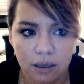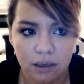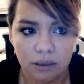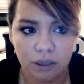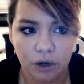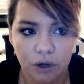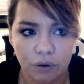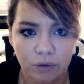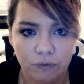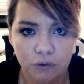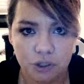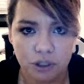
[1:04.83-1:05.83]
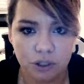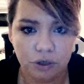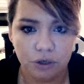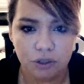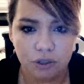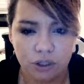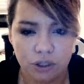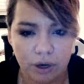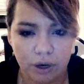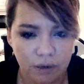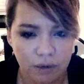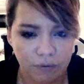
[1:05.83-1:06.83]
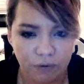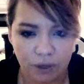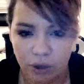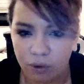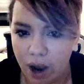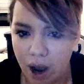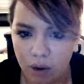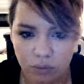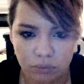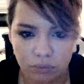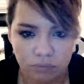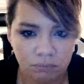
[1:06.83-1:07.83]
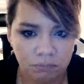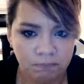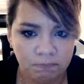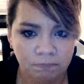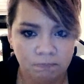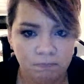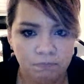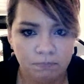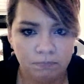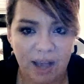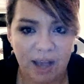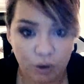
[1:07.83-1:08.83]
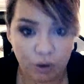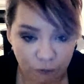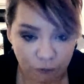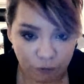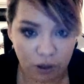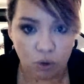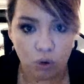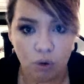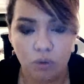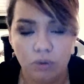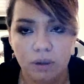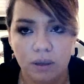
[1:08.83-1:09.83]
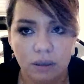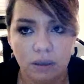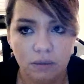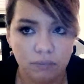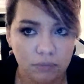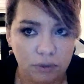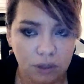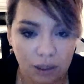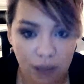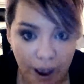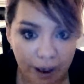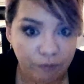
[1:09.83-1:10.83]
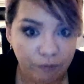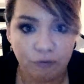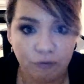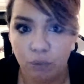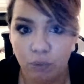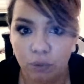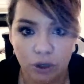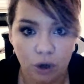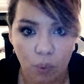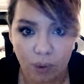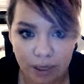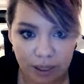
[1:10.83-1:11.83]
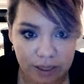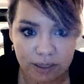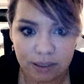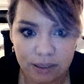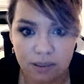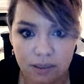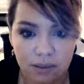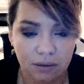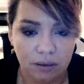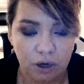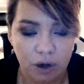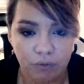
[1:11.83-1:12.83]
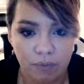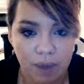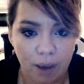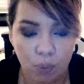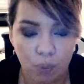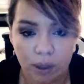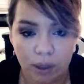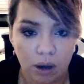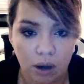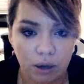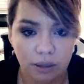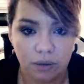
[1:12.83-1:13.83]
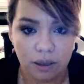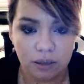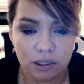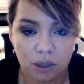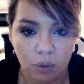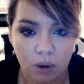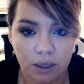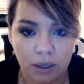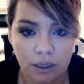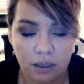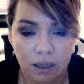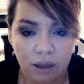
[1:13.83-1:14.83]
the first year you're just trying to figure out how you feel, life, what it is, from that point on and so on. And